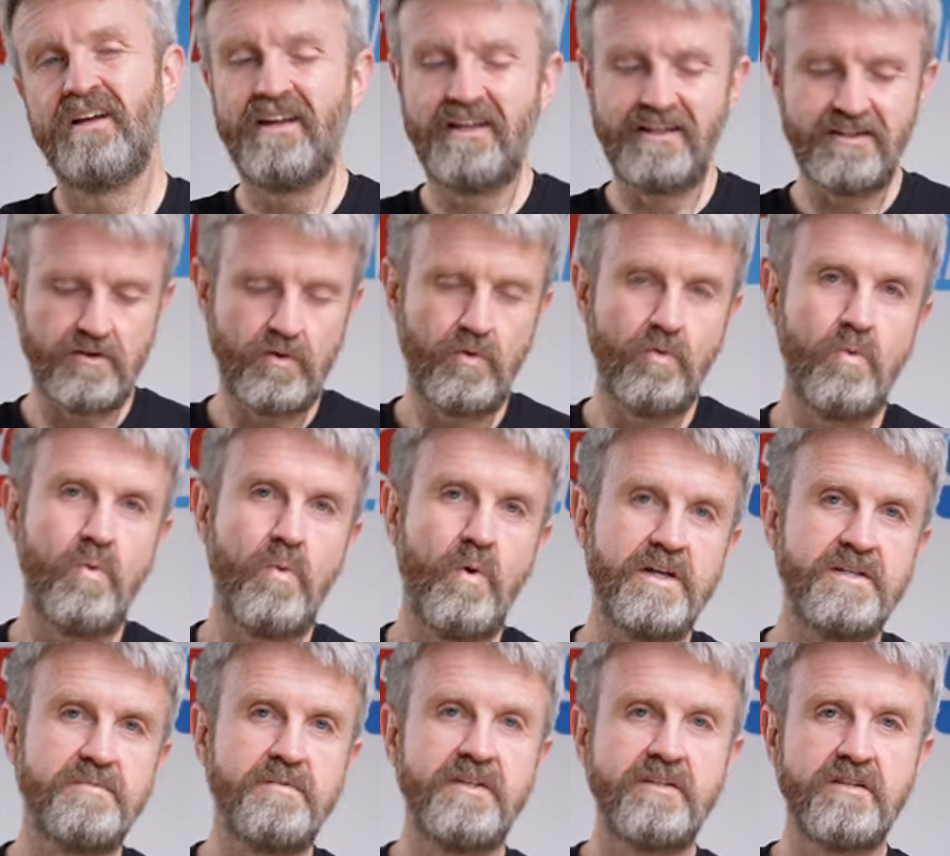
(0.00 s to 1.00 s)
It's
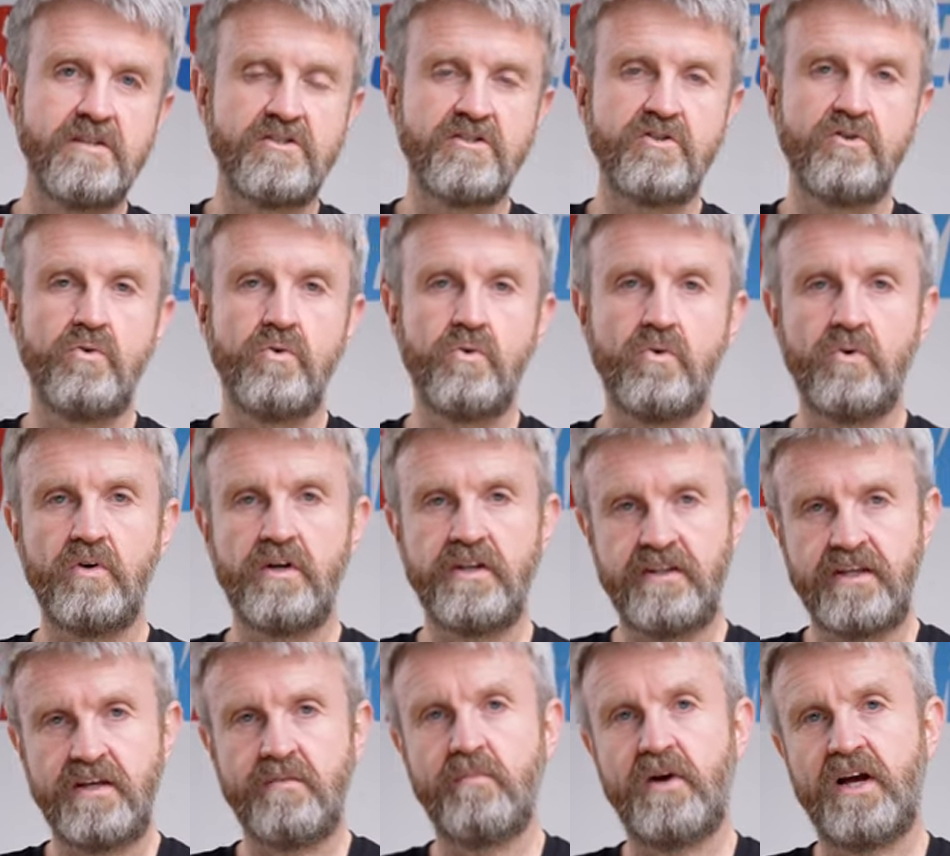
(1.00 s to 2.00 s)
always been the score in
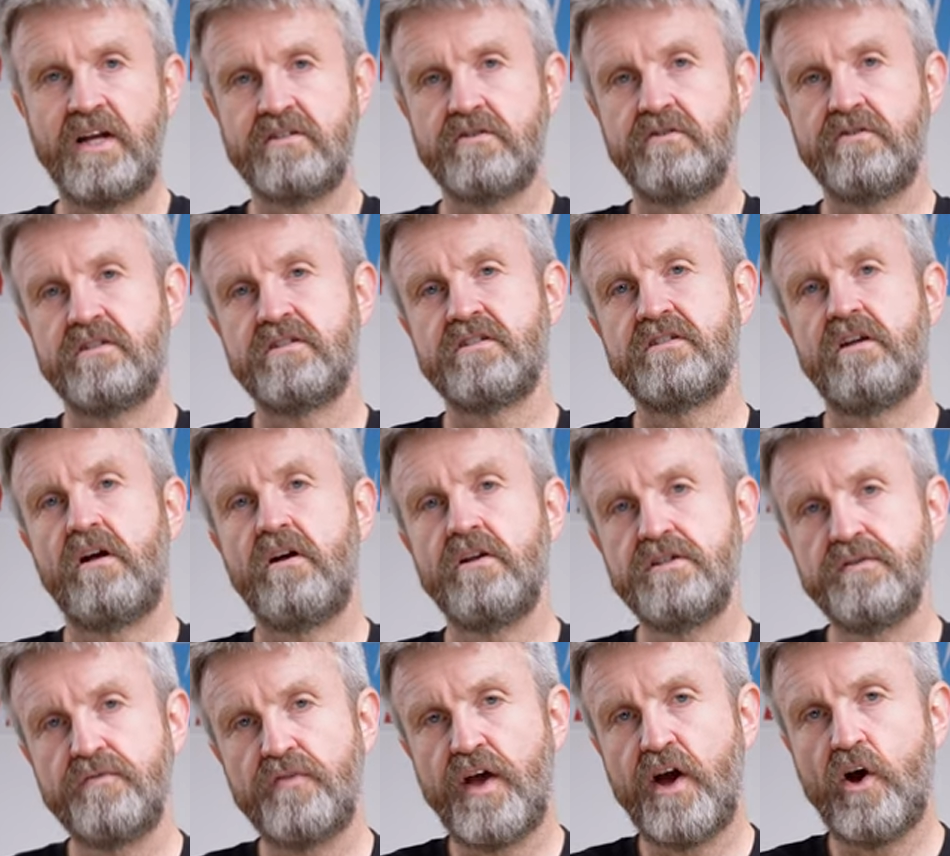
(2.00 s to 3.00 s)
the impact on the
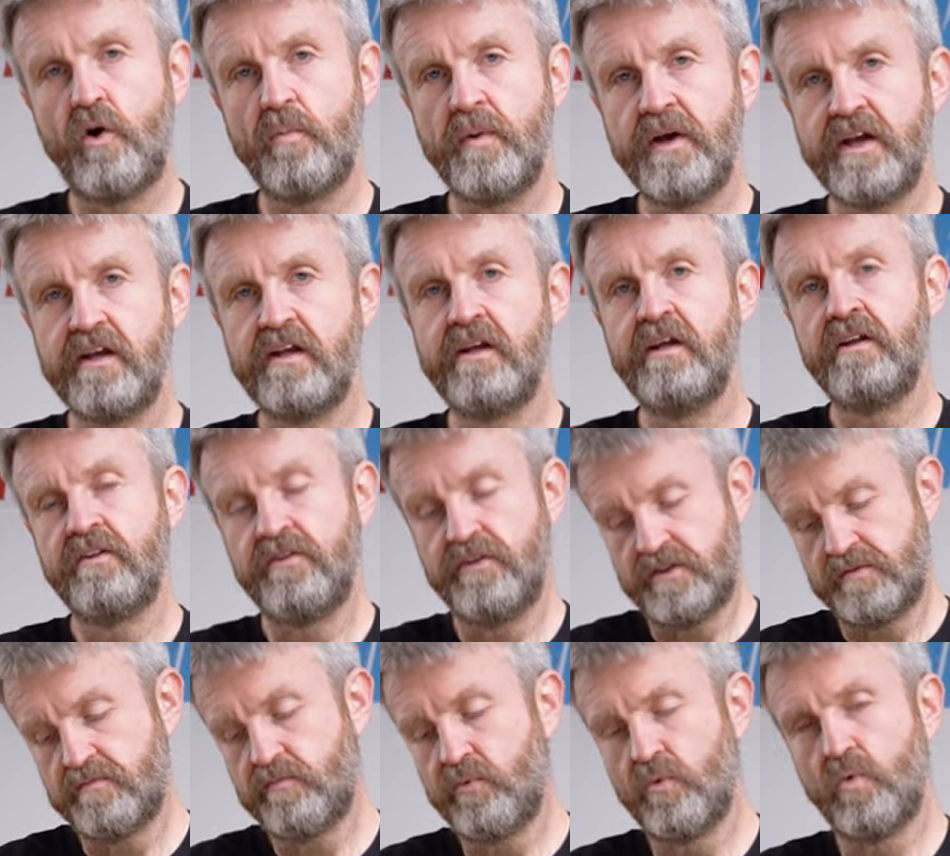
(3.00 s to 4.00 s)
sides of the helmet
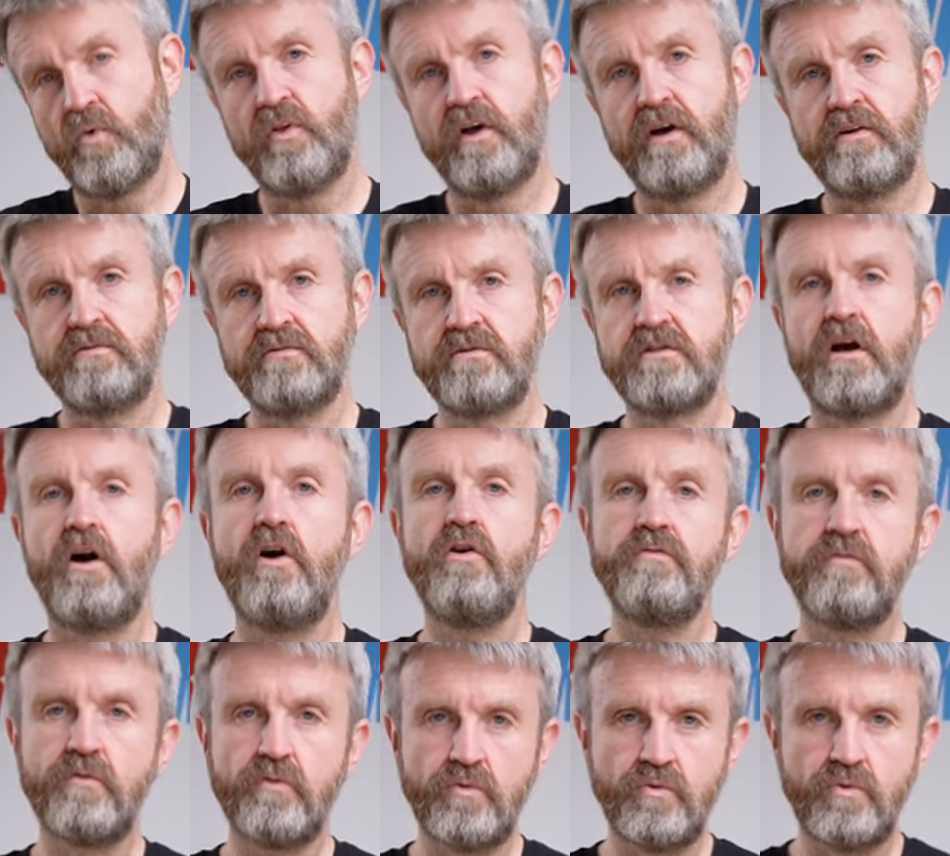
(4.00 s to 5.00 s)
that has brought those
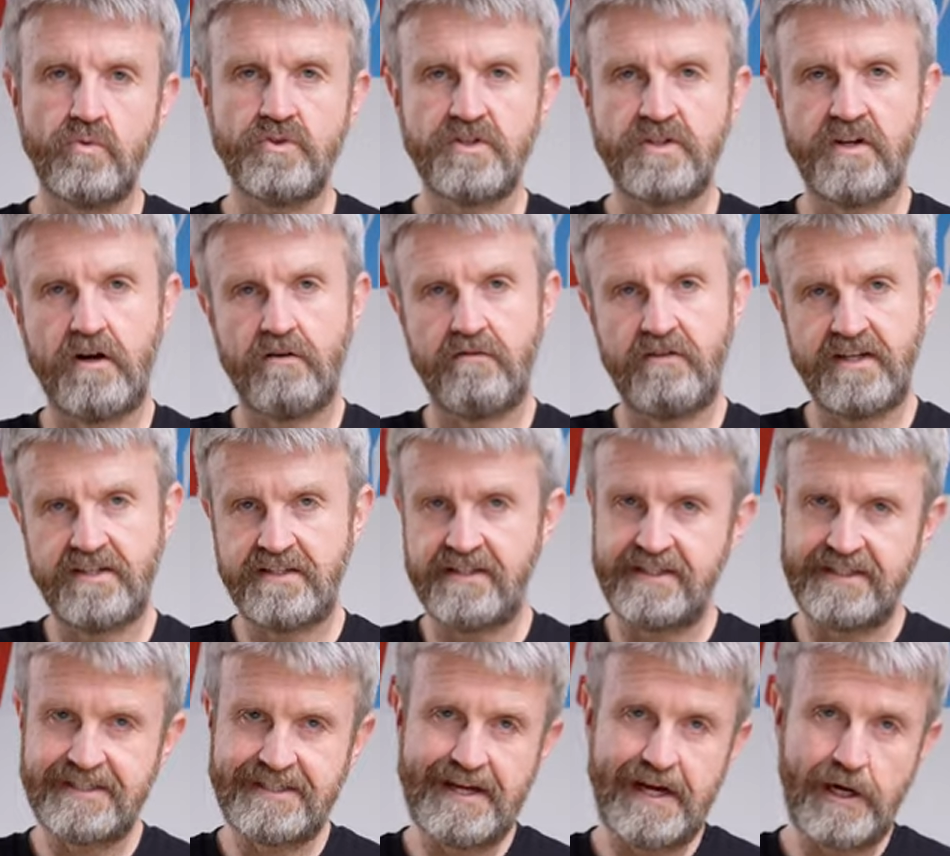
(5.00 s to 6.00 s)
overall star
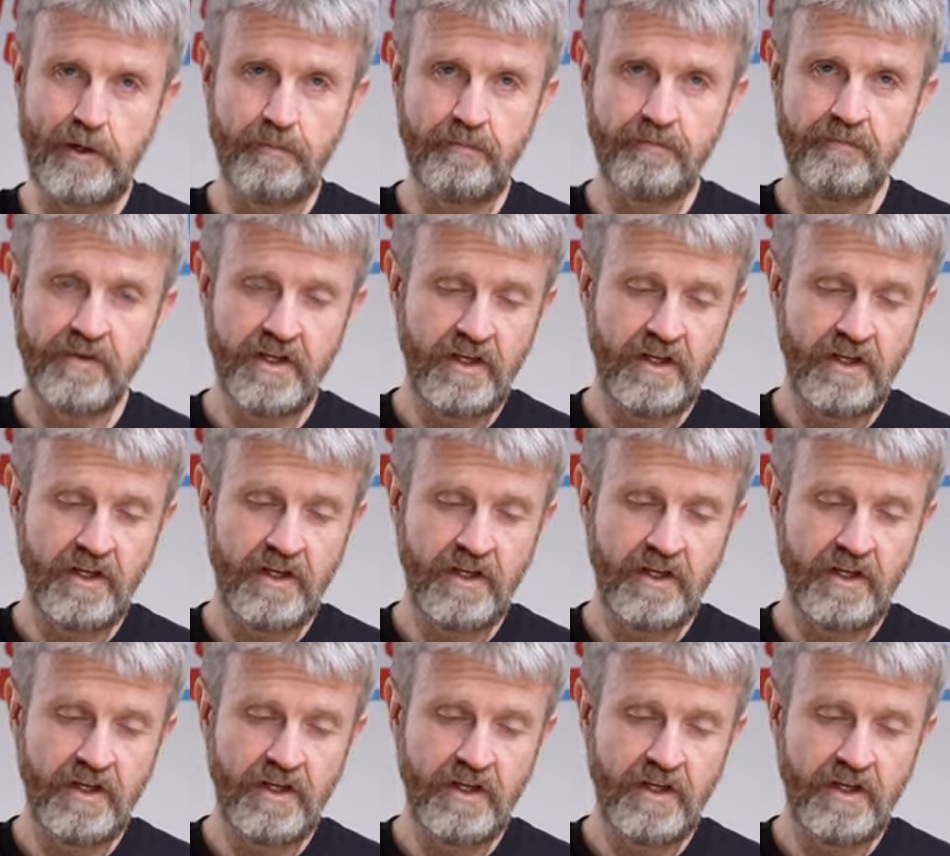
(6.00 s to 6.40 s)
ratings down.